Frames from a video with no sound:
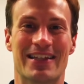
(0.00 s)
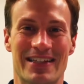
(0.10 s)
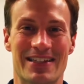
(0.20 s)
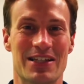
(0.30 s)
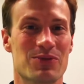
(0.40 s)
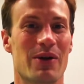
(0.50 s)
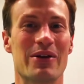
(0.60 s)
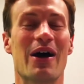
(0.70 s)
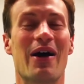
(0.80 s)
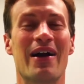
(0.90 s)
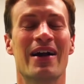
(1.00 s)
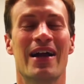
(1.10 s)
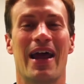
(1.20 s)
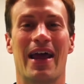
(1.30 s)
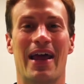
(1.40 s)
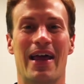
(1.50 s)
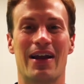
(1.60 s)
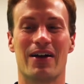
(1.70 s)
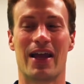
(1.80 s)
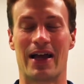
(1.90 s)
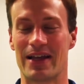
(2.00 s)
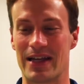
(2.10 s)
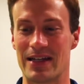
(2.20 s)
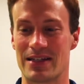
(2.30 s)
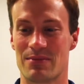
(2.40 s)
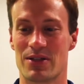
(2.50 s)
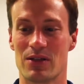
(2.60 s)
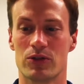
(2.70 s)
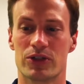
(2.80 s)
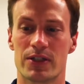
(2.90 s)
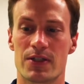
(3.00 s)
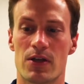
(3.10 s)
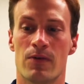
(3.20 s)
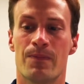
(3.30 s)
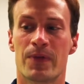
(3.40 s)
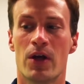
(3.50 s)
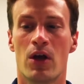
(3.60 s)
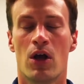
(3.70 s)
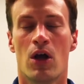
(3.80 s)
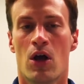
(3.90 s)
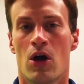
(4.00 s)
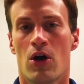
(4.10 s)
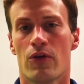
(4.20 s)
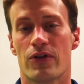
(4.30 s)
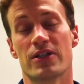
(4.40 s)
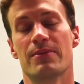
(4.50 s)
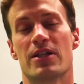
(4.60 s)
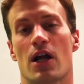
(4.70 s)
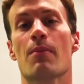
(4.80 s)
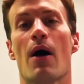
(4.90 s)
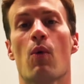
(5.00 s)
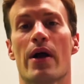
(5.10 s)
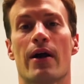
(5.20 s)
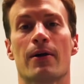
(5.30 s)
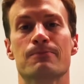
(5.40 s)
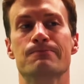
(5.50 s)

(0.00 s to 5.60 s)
this is where we are, and, and I'll, get, I'll get into some solutions. So first, let me talk about where